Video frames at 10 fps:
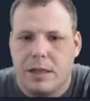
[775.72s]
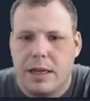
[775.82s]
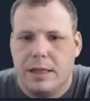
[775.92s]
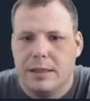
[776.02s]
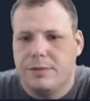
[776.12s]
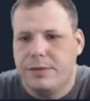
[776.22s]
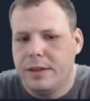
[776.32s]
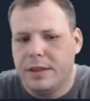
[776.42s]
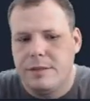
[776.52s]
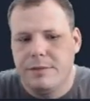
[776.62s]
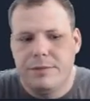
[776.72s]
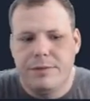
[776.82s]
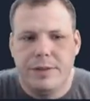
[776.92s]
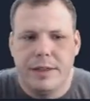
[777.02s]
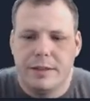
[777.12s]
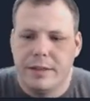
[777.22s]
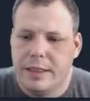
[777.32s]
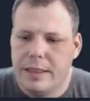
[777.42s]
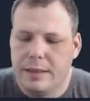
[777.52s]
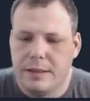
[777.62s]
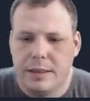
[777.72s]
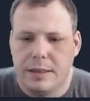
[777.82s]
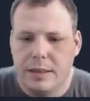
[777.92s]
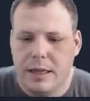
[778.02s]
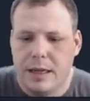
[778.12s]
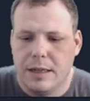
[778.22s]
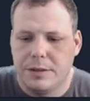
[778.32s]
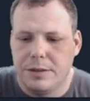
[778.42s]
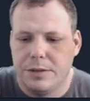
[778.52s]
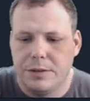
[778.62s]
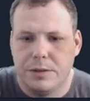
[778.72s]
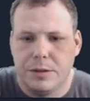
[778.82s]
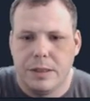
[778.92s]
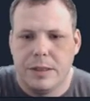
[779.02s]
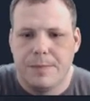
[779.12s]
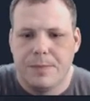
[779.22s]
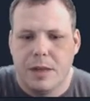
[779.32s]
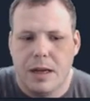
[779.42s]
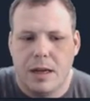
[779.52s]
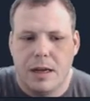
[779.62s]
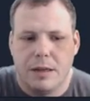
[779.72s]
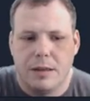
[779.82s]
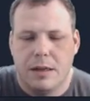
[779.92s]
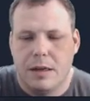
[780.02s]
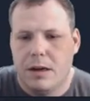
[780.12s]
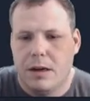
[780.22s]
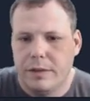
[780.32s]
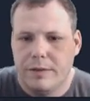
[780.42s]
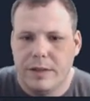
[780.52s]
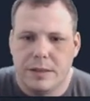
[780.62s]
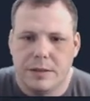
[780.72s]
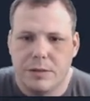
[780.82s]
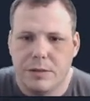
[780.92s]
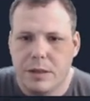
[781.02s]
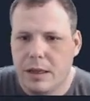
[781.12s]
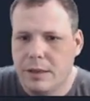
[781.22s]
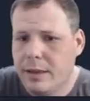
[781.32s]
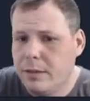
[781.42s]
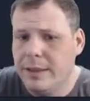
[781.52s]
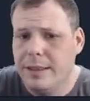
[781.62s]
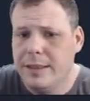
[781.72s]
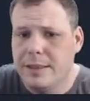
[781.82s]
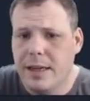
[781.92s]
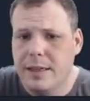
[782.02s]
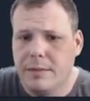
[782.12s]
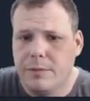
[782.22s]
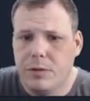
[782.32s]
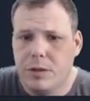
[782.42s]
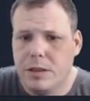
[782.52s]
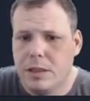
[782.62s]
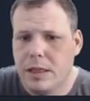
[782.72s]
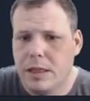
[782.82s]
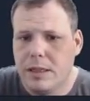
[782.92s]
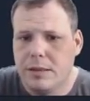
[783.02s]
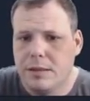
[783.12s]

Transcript: And it's very, very easy to do all of this. So the only thing to sign up for it is